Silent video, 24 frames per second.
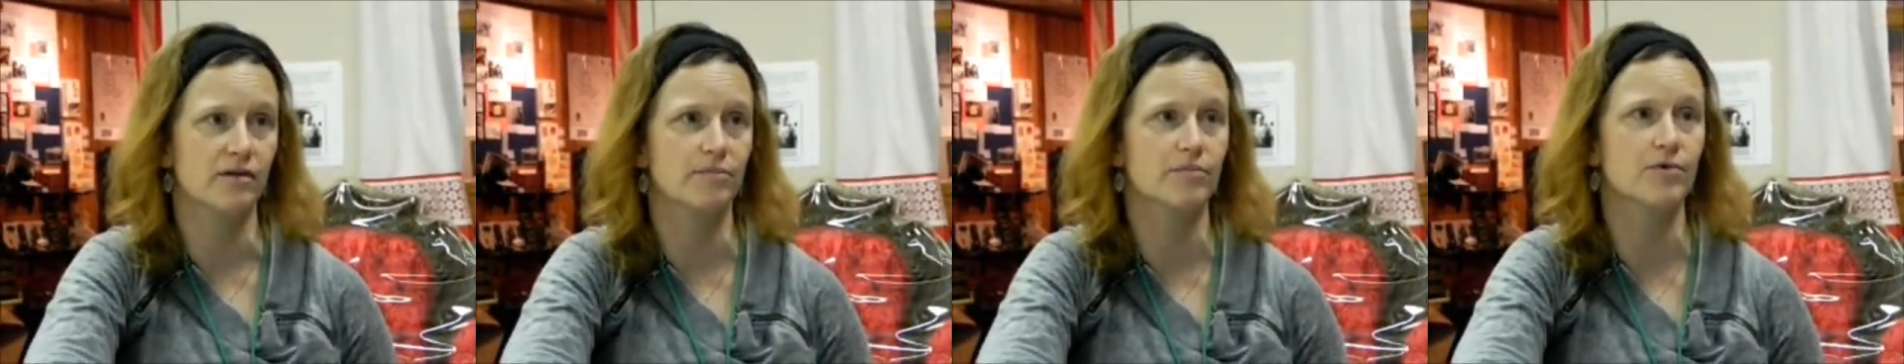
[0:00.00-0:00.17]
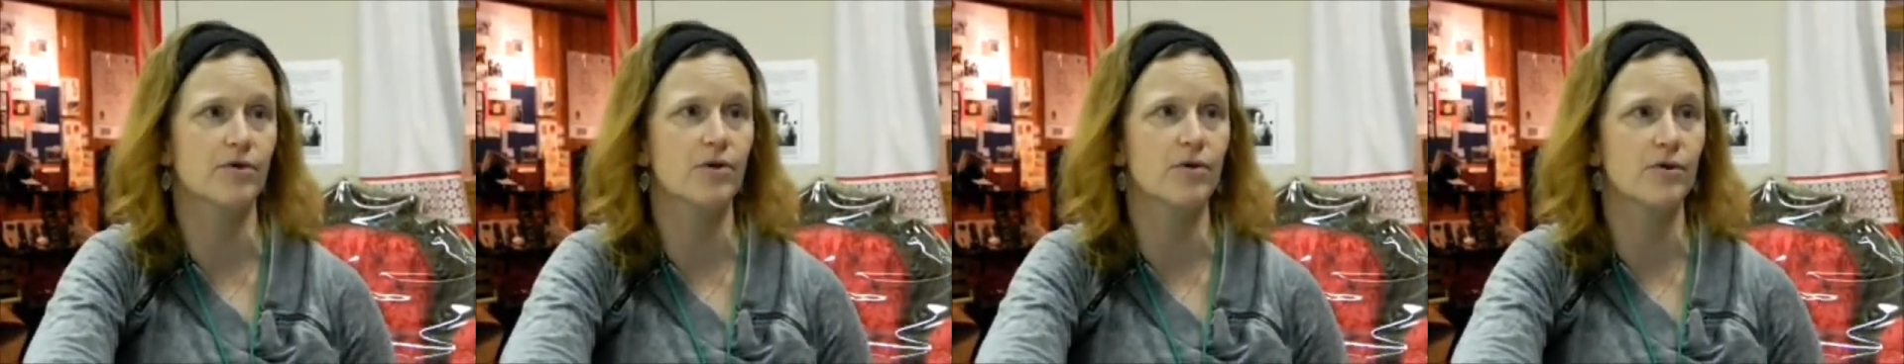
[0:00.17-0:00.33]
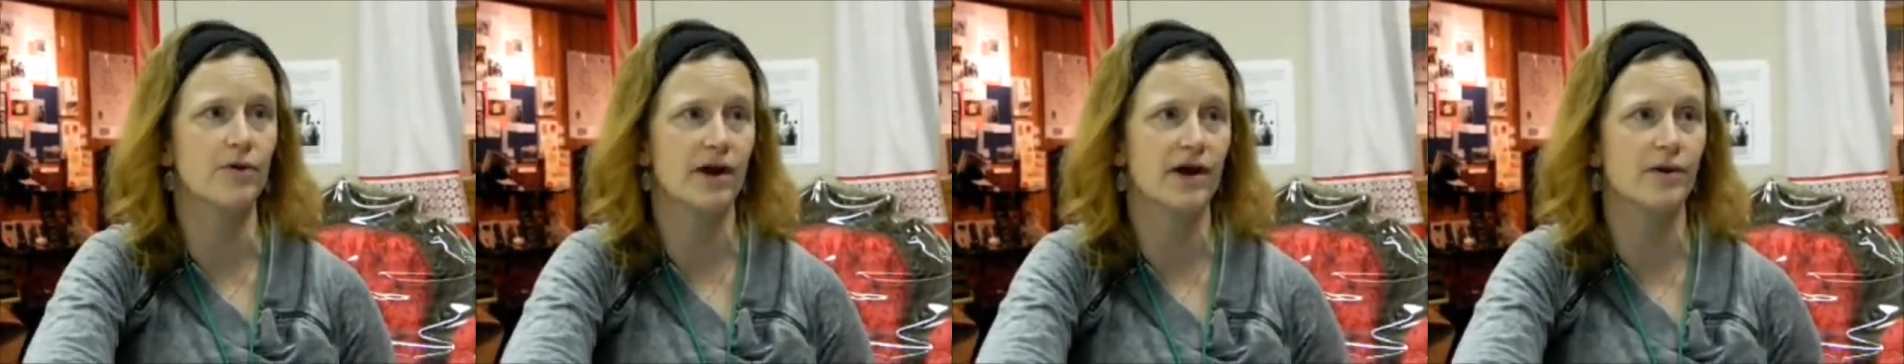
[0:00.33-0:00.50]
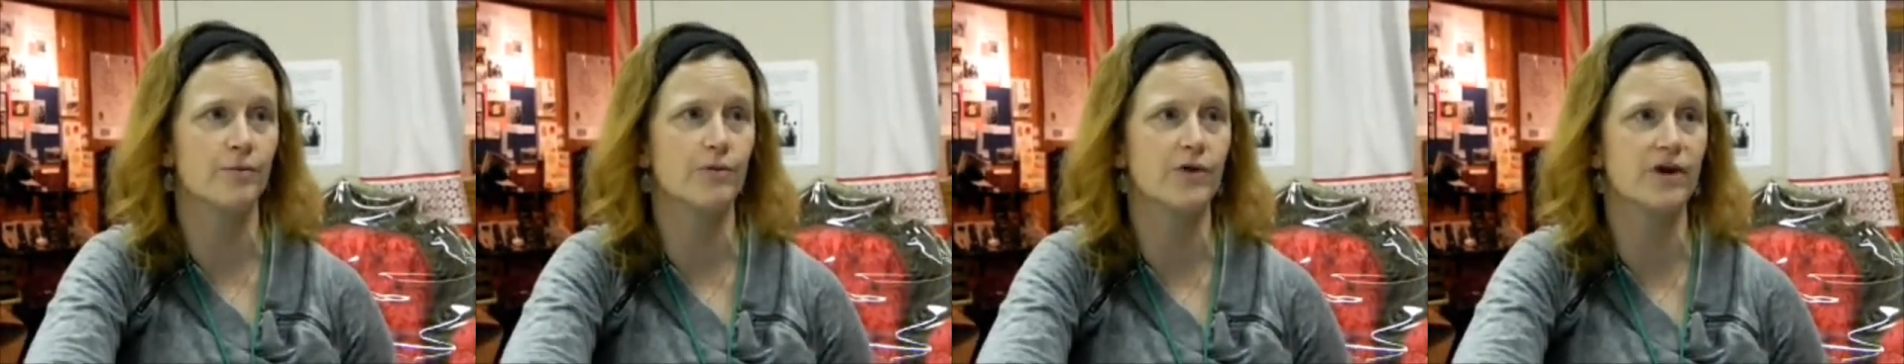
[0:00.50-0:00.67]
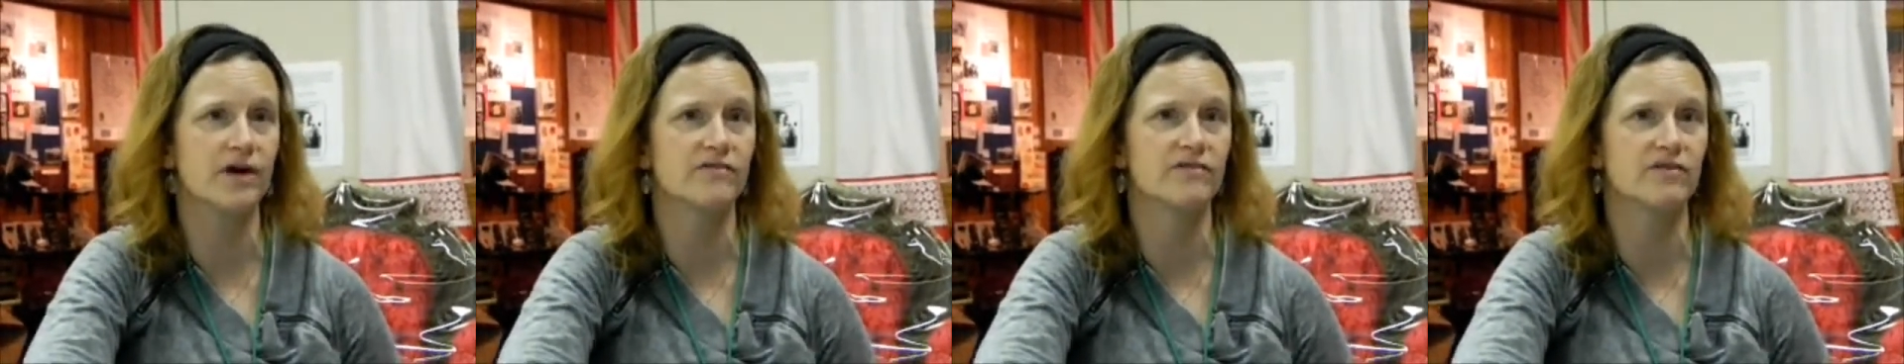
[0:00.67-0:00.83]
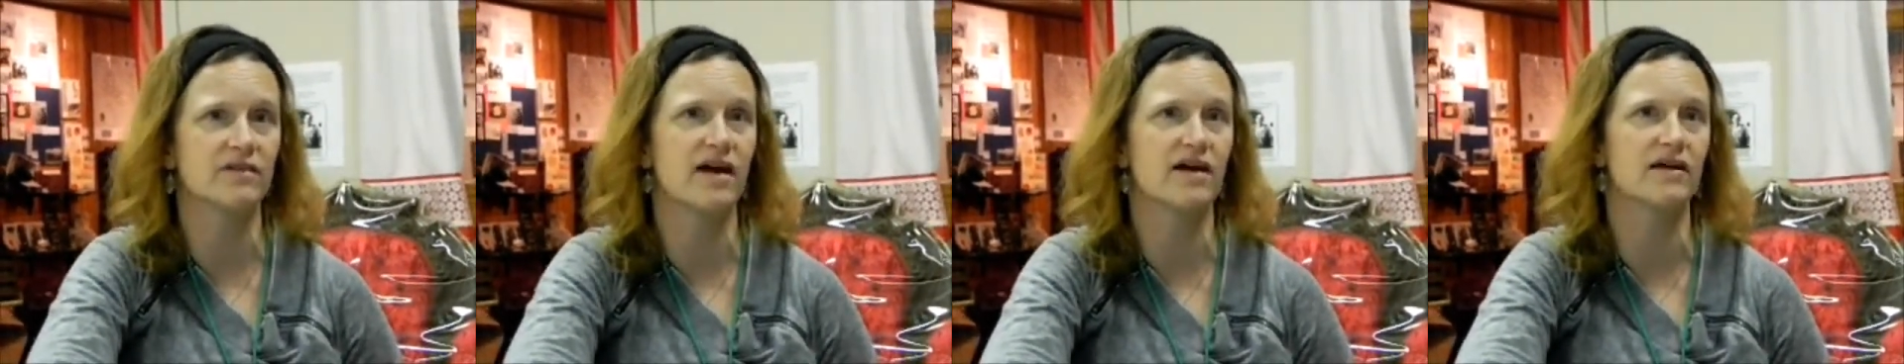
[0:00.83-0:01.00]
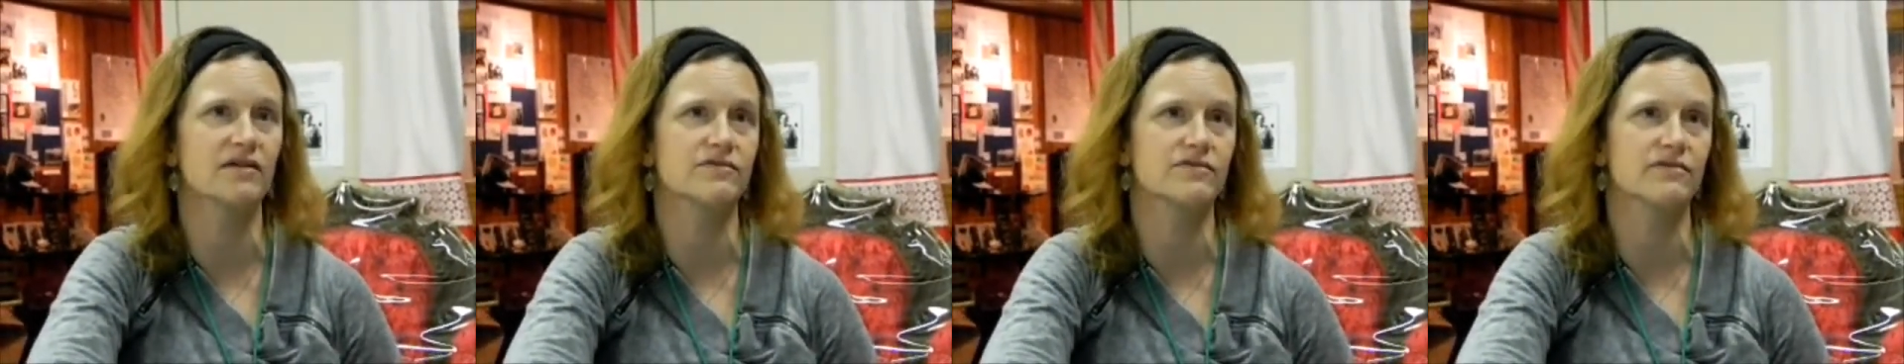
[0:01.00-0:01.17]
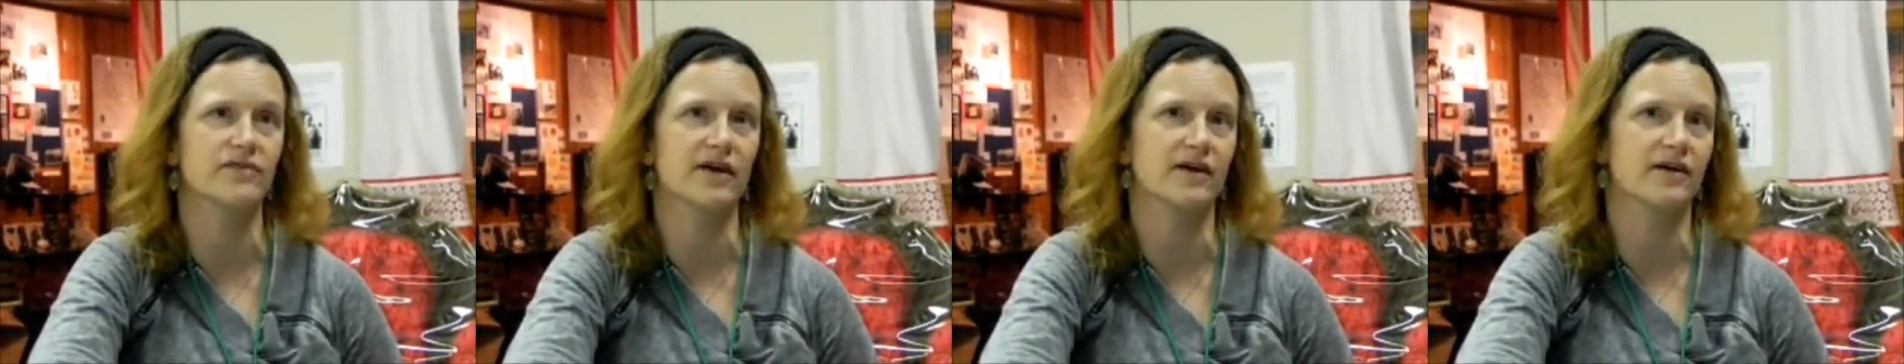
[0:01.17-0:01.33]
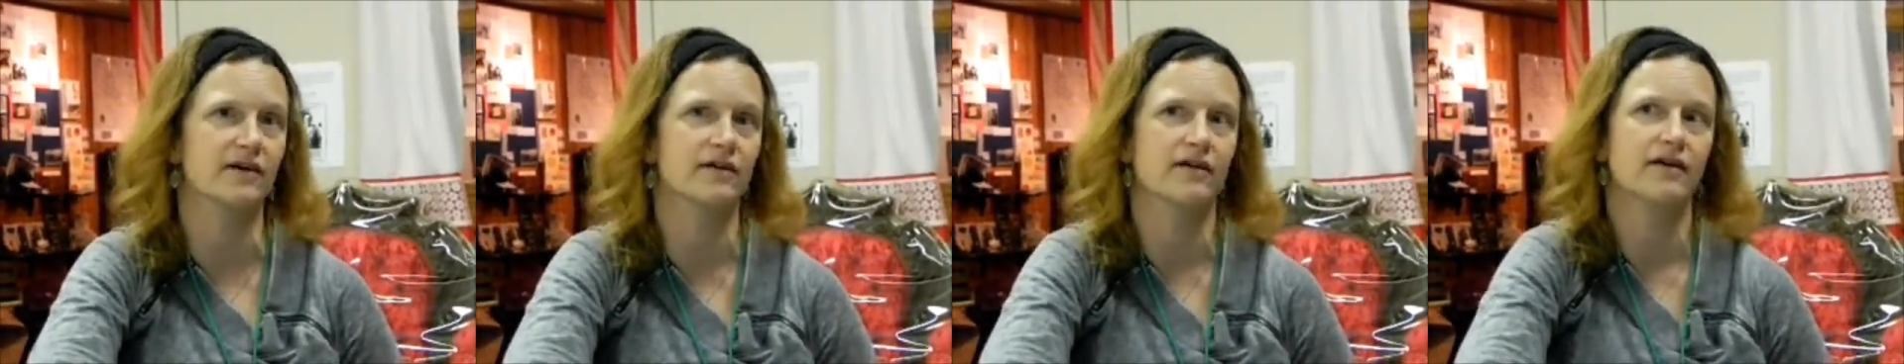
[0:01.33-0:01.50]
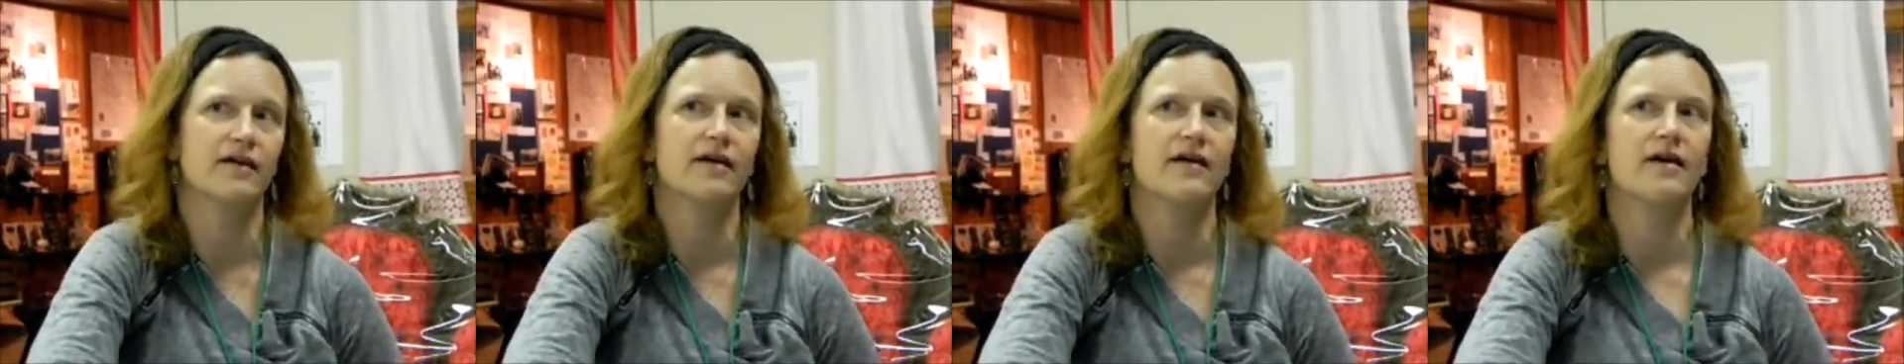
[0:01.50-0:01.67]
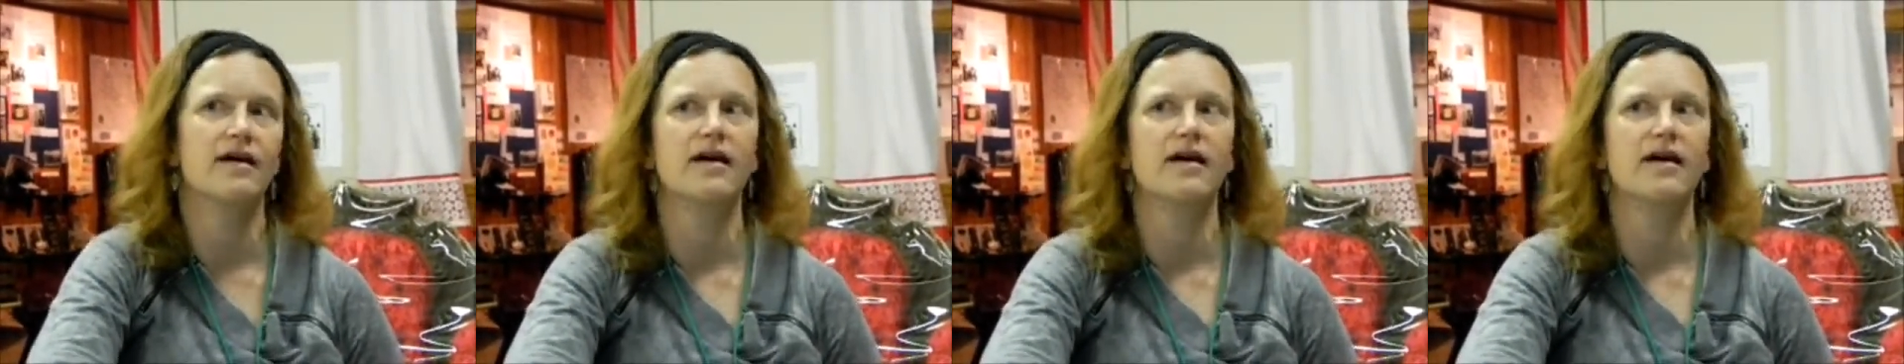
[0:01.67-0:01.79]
program. We have a lot of, like,